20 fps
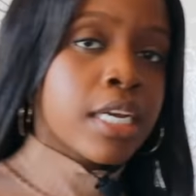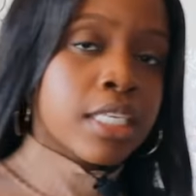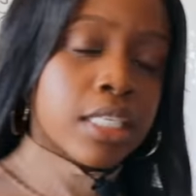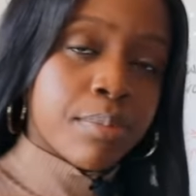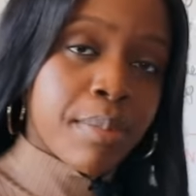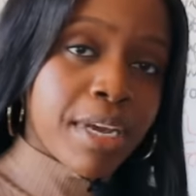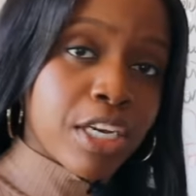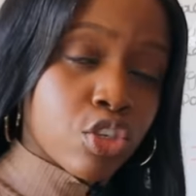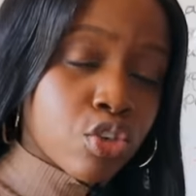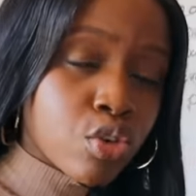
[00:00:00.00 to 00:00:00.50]

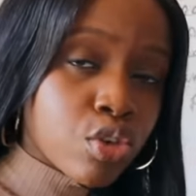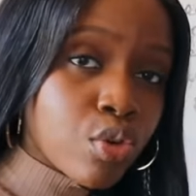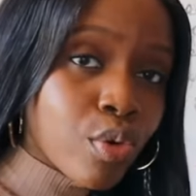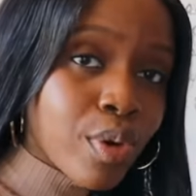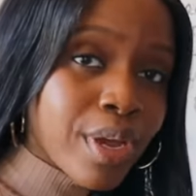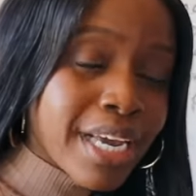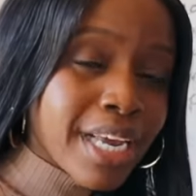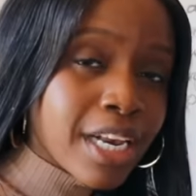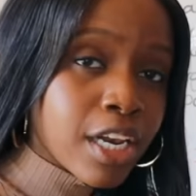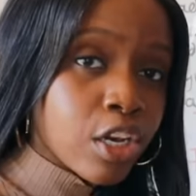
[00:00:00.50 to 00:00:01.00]
So make sure
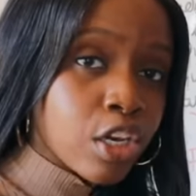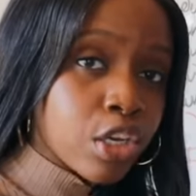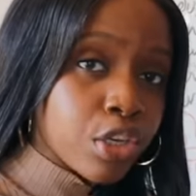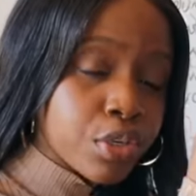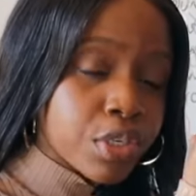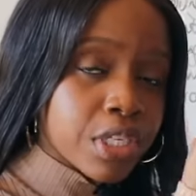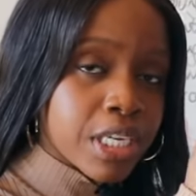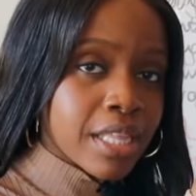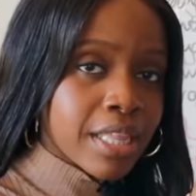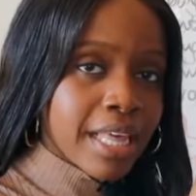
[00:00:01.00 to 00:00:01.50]
you're
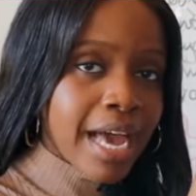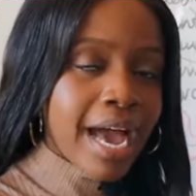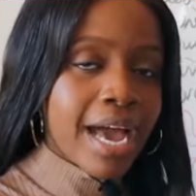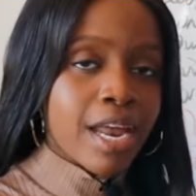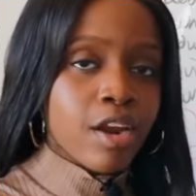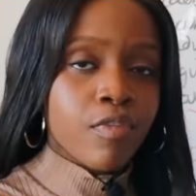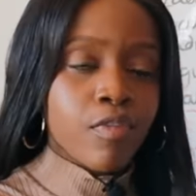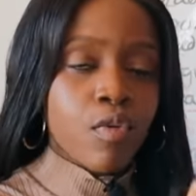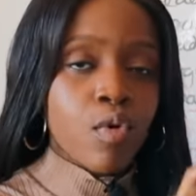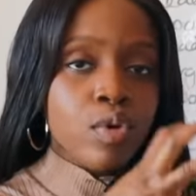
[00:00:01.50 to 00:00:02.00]
including that.
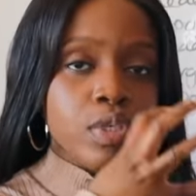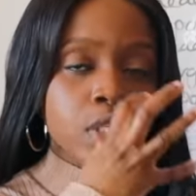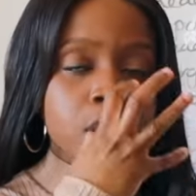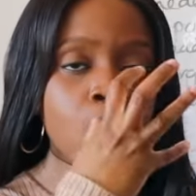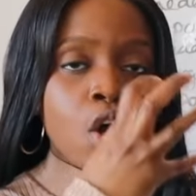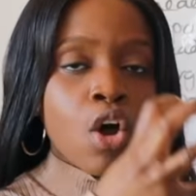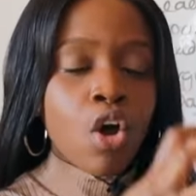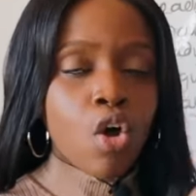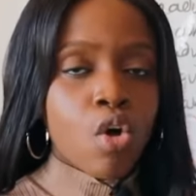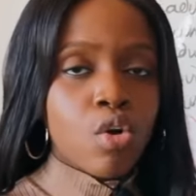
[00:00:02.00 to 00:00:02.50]
And of course,
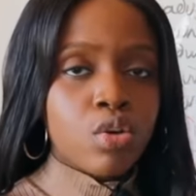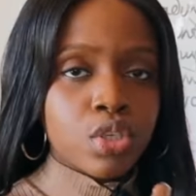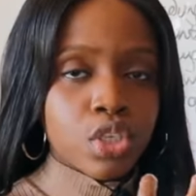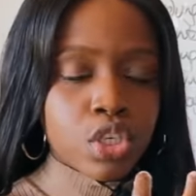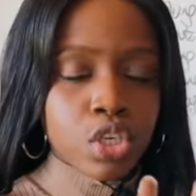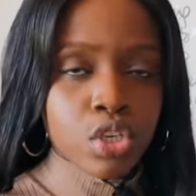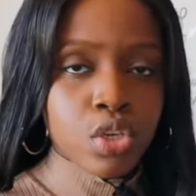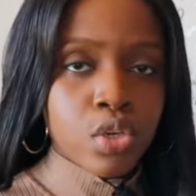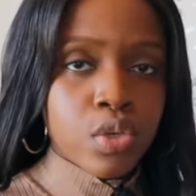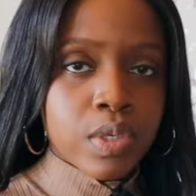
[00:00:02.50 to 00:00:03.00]

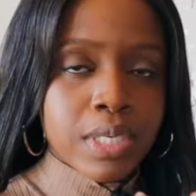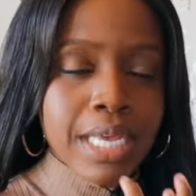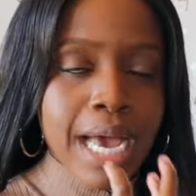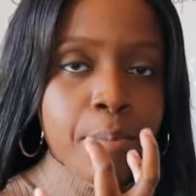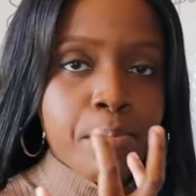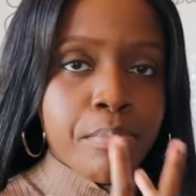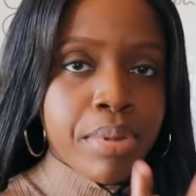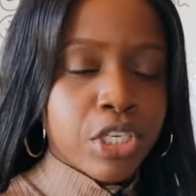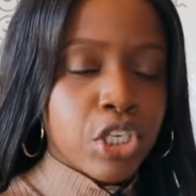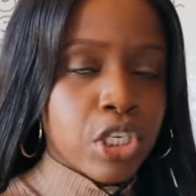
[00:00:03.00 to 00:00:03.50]
also use
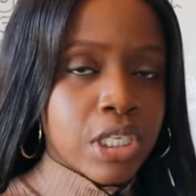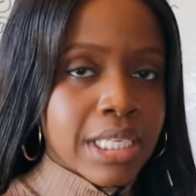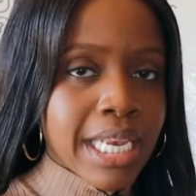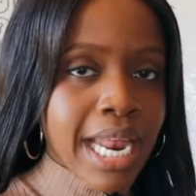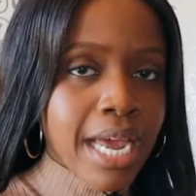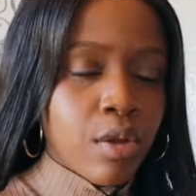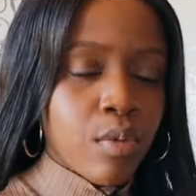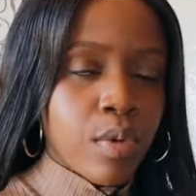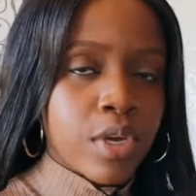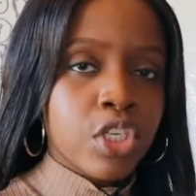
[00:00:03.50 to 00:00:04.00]
ambitious
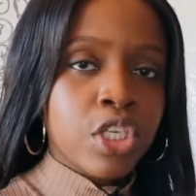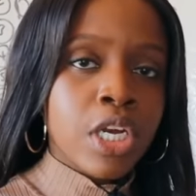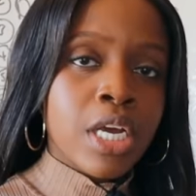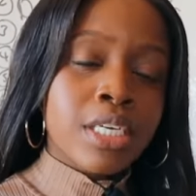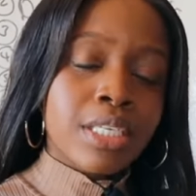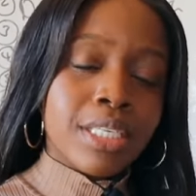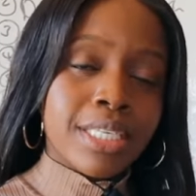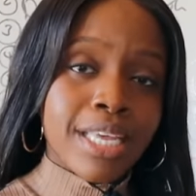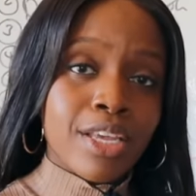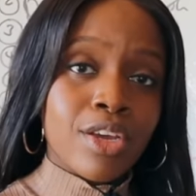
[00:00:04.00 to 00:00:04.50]
language
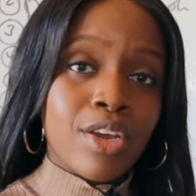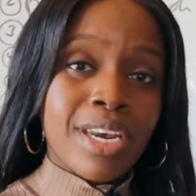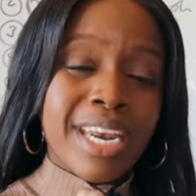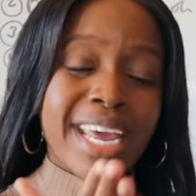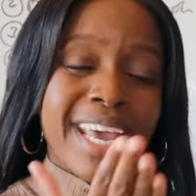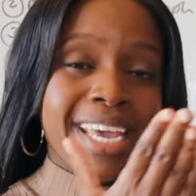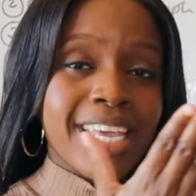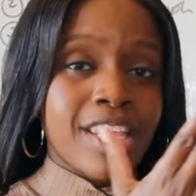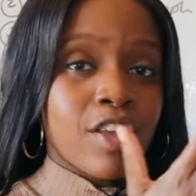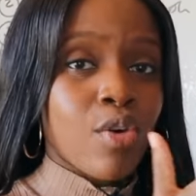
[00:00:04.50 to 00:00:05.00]
so that you can
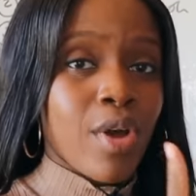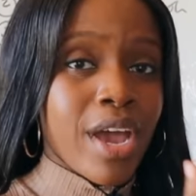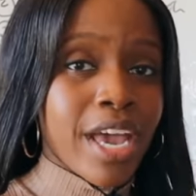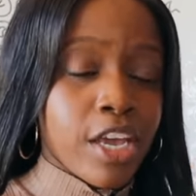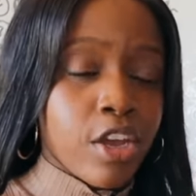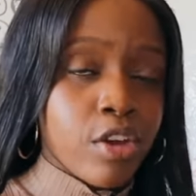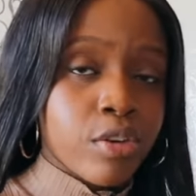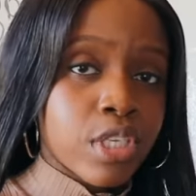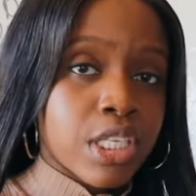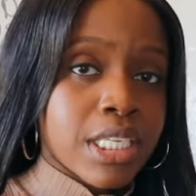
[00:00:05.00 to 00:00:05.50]
hit your
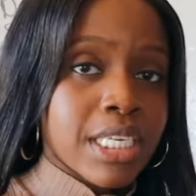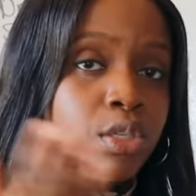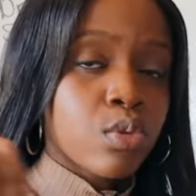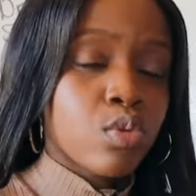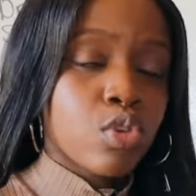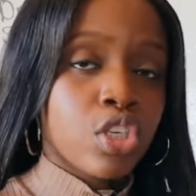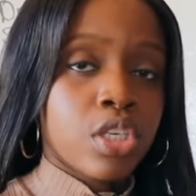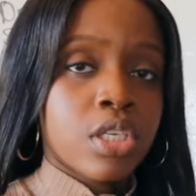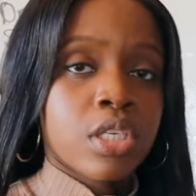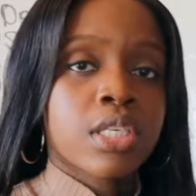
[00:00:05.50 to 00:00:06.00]
AO6,
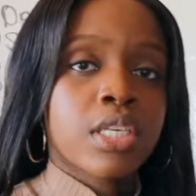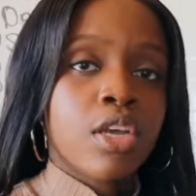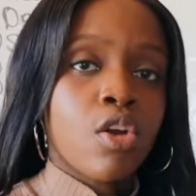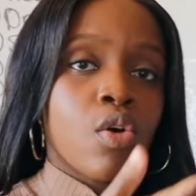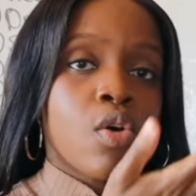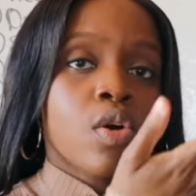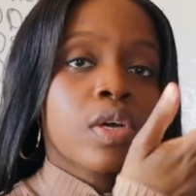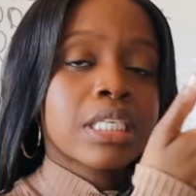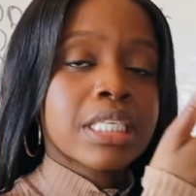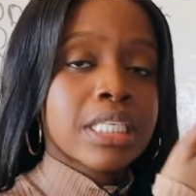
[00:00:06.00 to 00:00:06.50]
which is
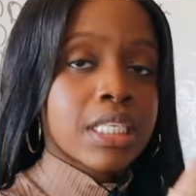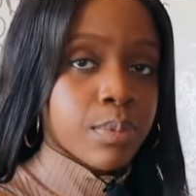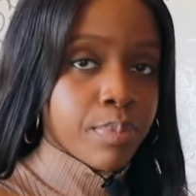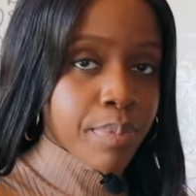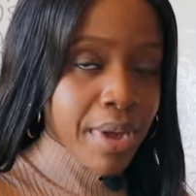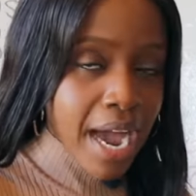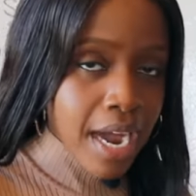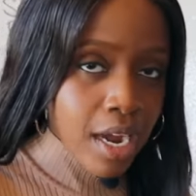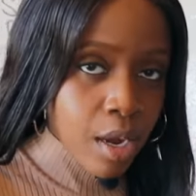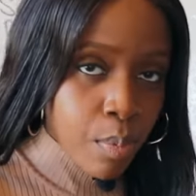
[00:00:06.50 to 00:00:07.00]
your
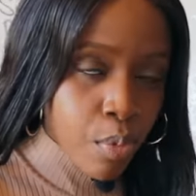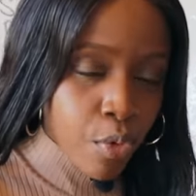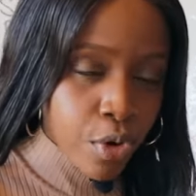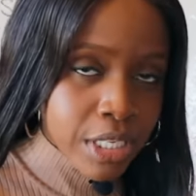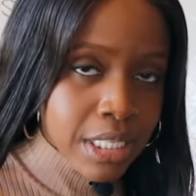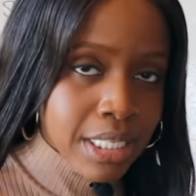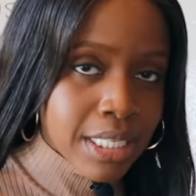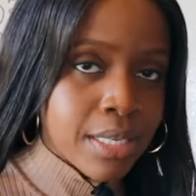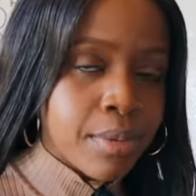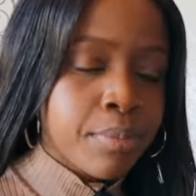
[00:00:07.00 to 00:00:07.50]
SPAG
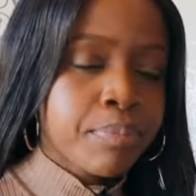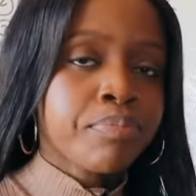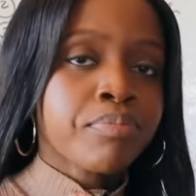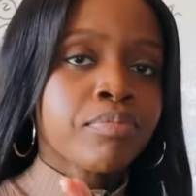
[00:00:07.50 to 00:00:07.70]
points.